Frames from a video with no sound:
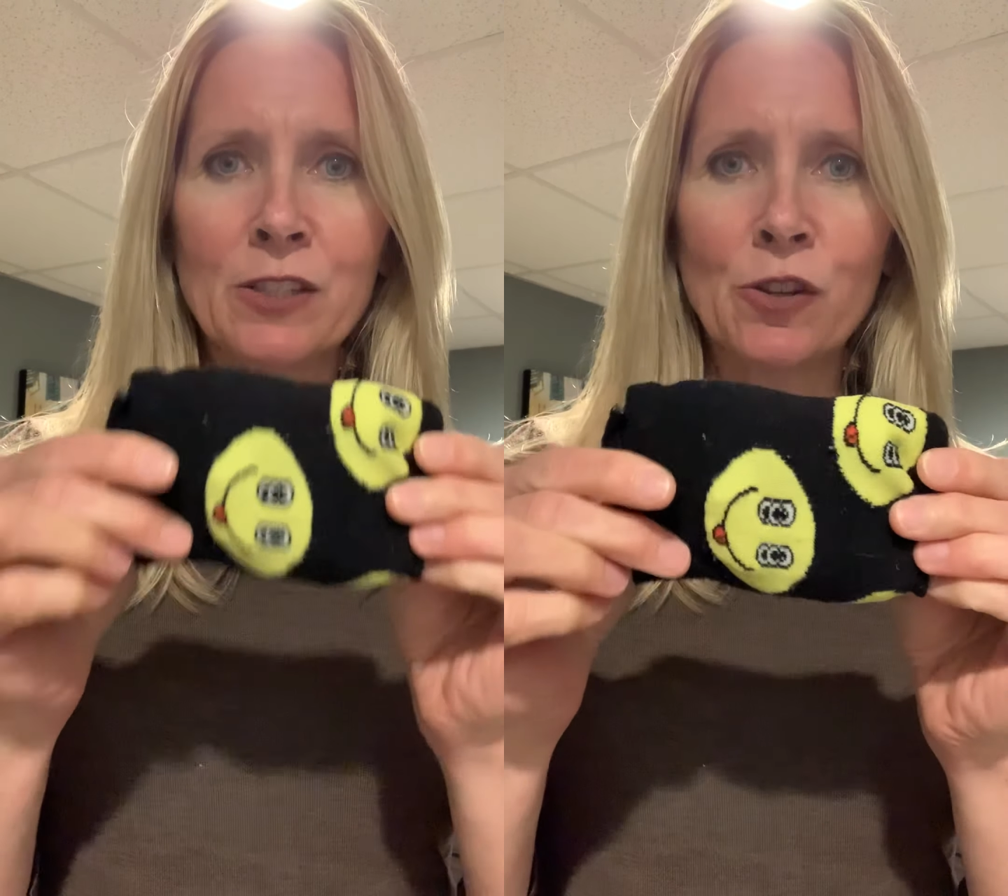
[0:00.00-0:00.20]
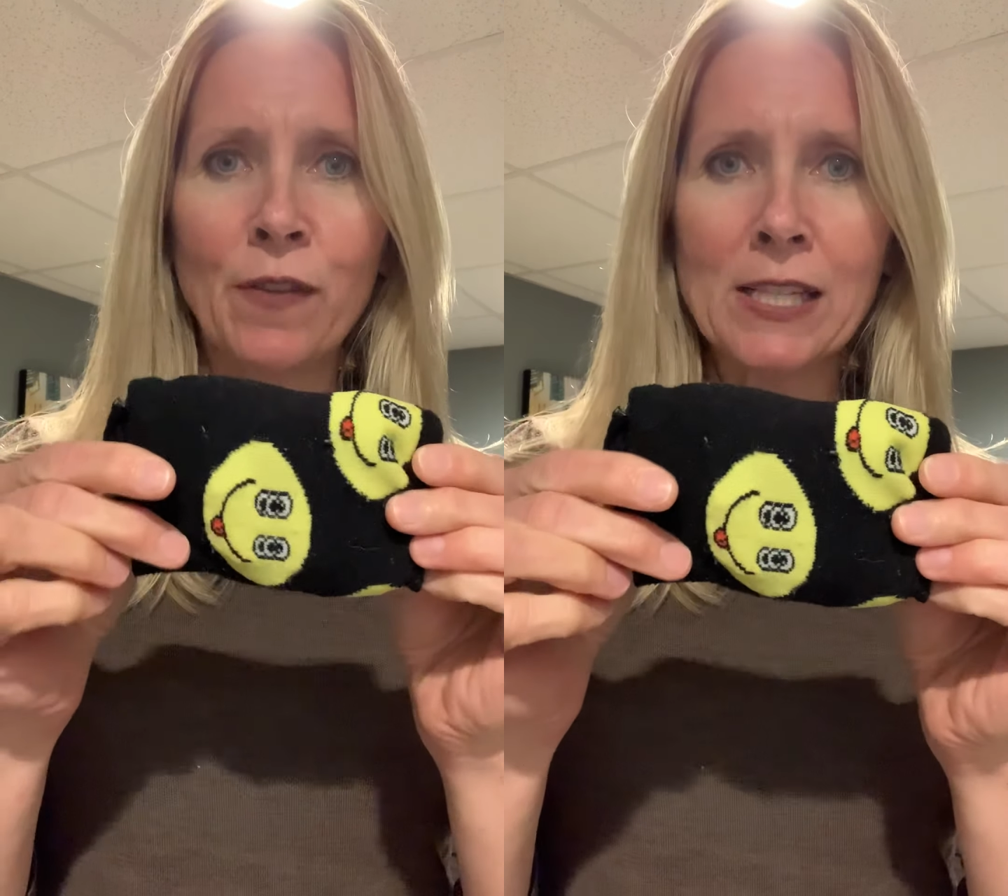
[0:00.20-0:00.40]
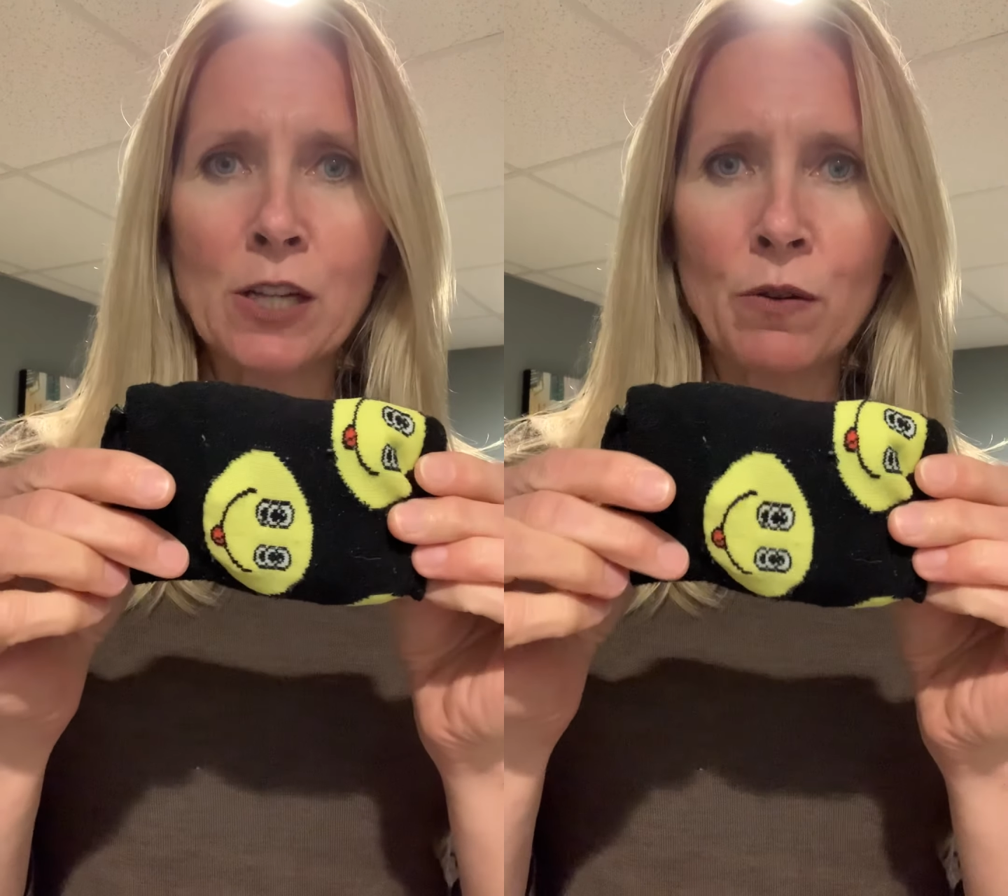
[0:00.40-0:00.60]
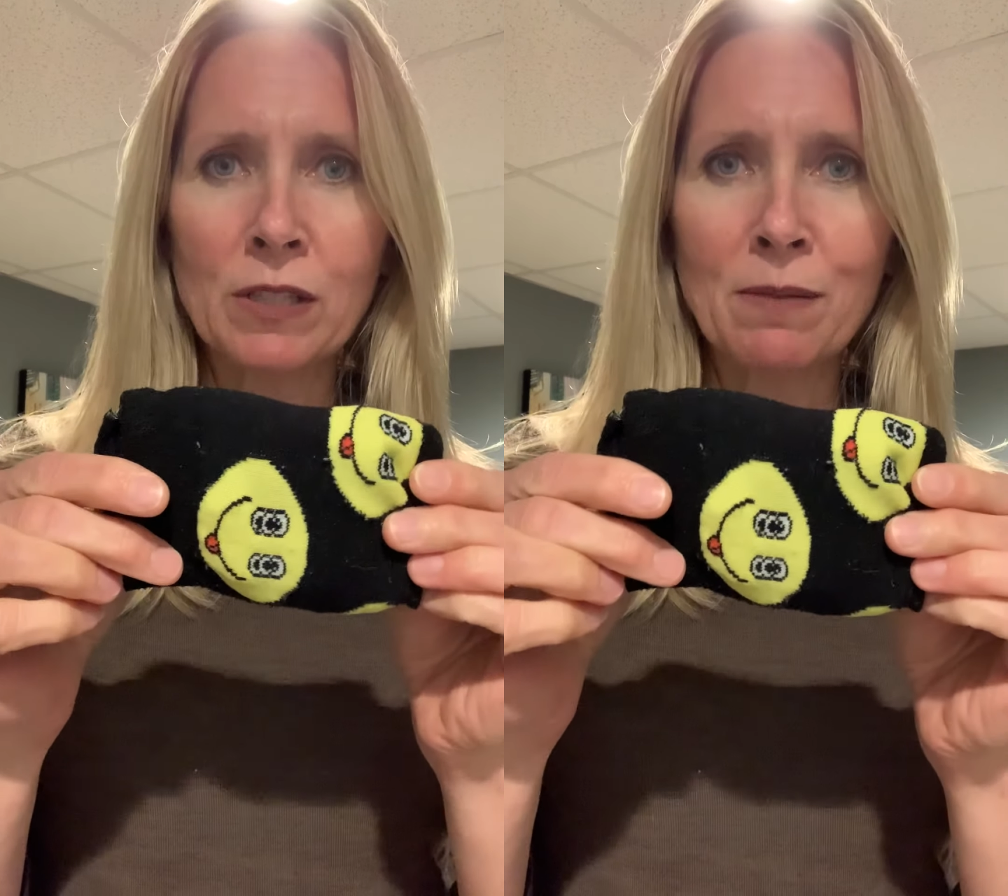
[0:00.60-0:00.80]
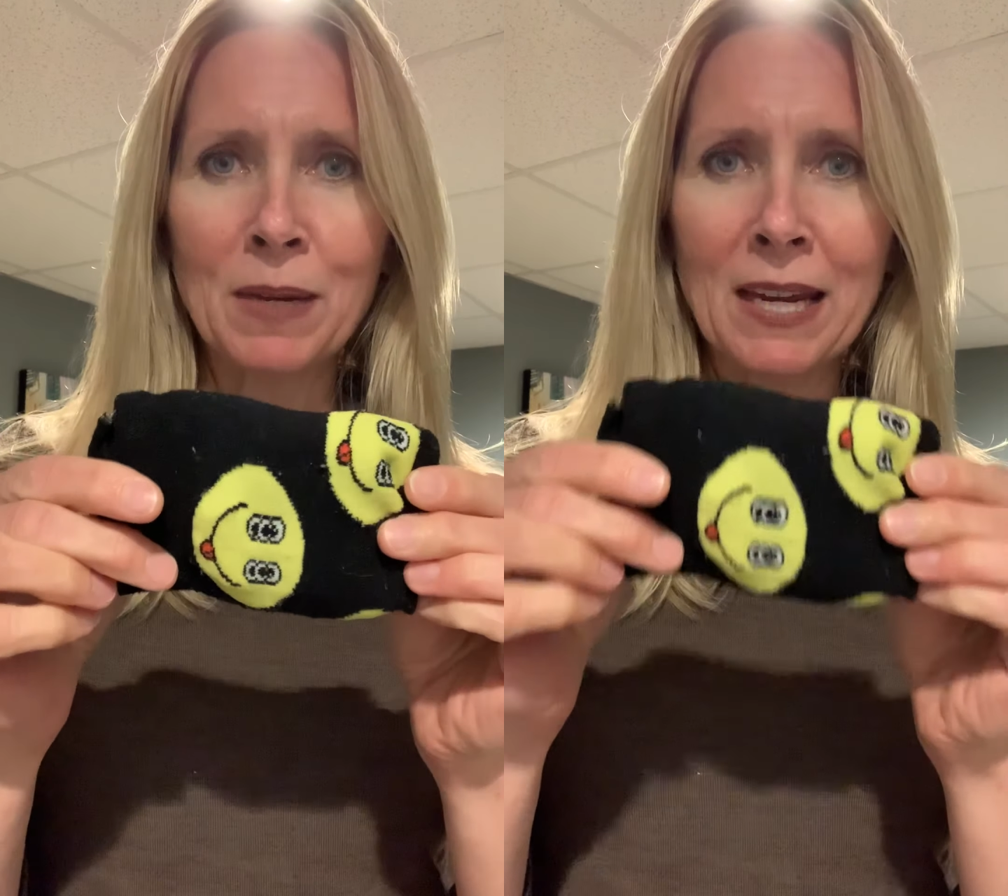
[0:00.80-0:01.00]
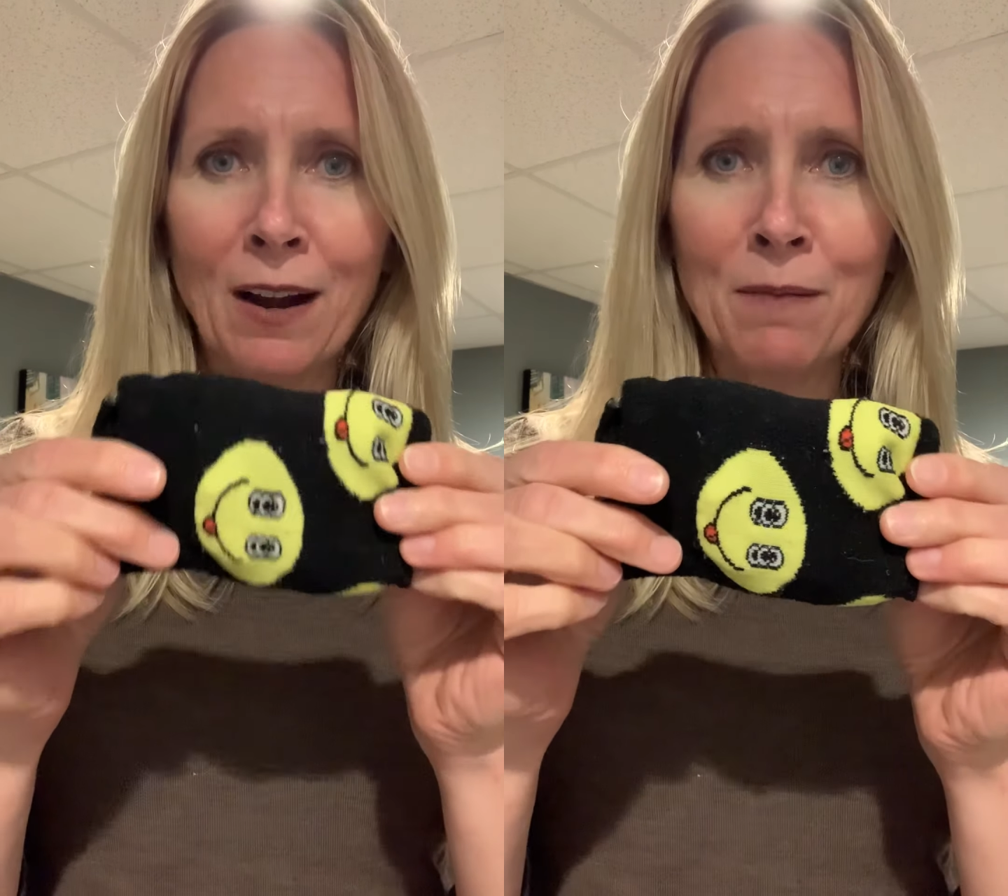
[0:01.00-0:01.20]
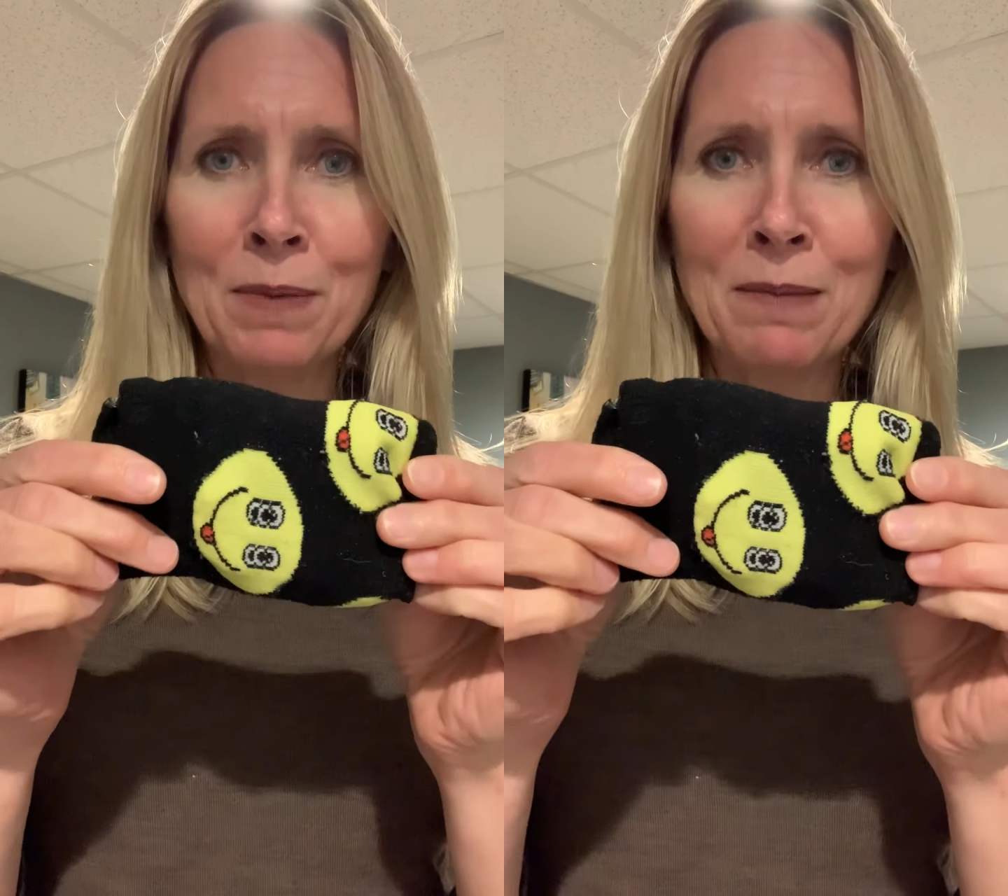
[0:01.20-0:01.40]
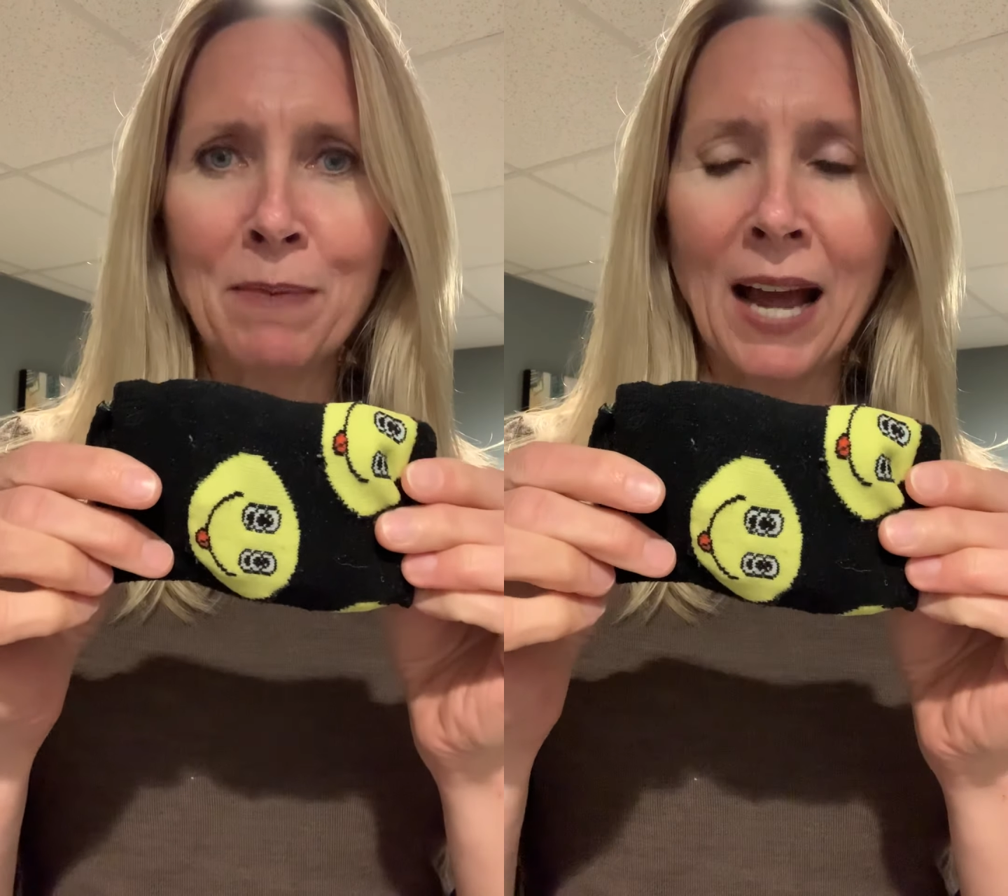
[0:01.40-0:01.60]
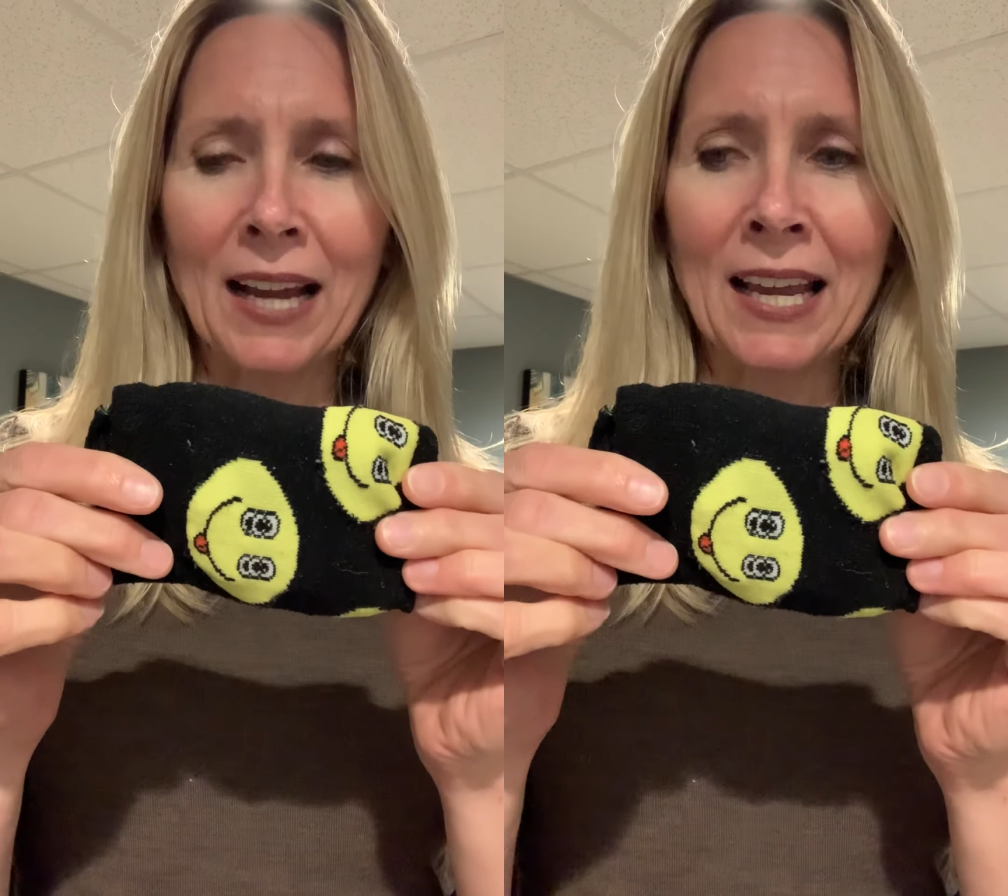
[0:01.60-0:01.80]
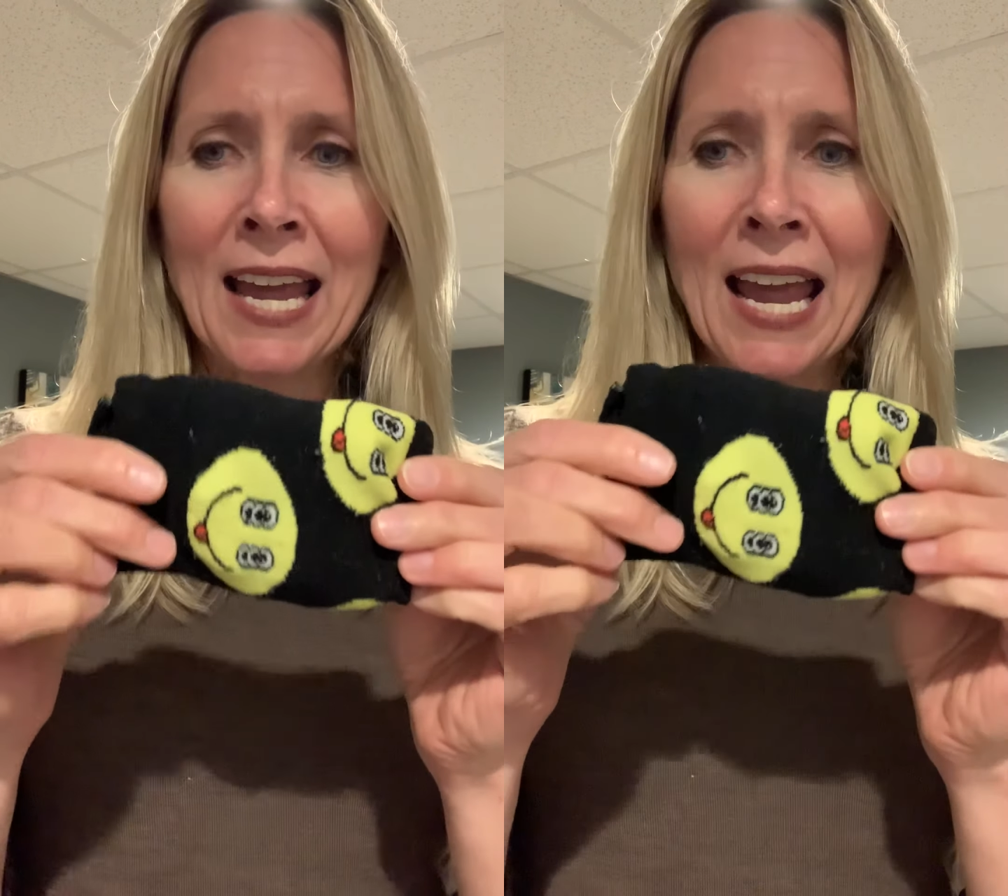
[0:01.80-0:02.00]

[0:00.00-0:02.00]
So that's going to be our beanbag.